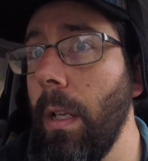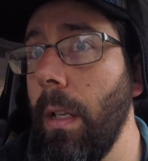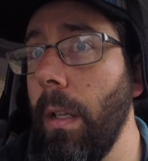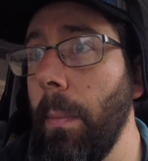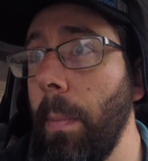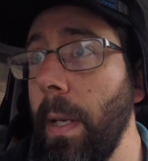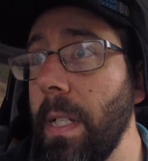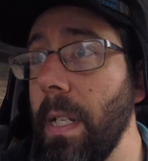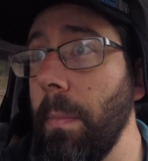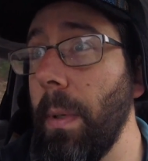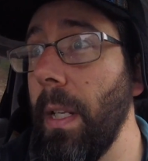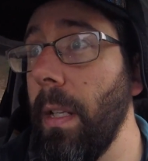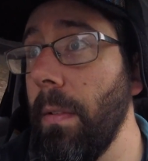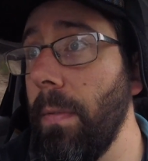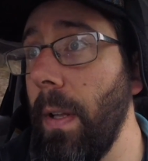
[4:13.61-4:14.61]
The place I'm
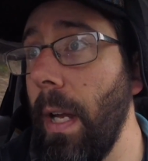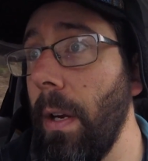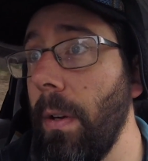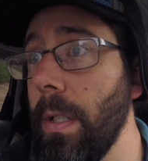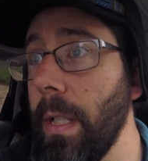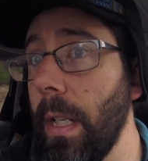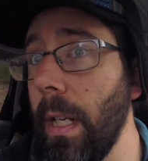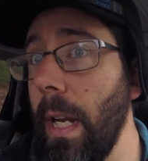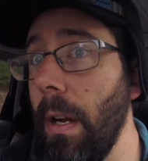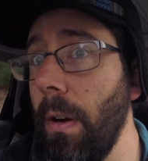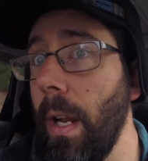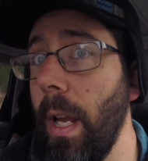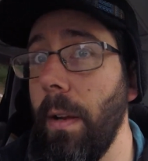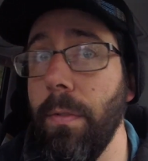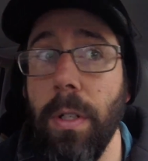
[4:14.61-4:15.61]
getting the flour is like an
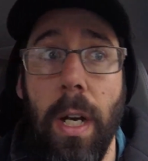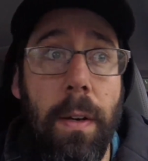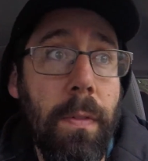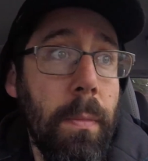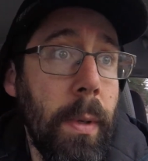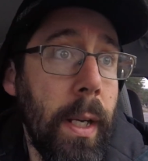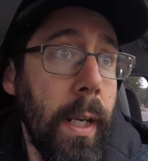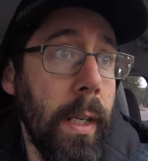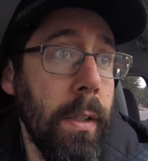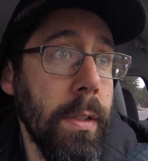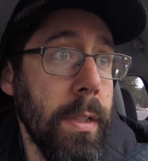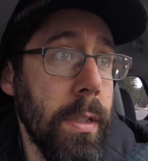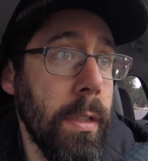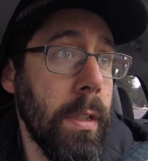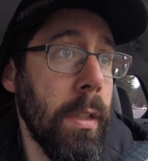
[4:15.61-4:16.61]
1.5-hour drive from my house,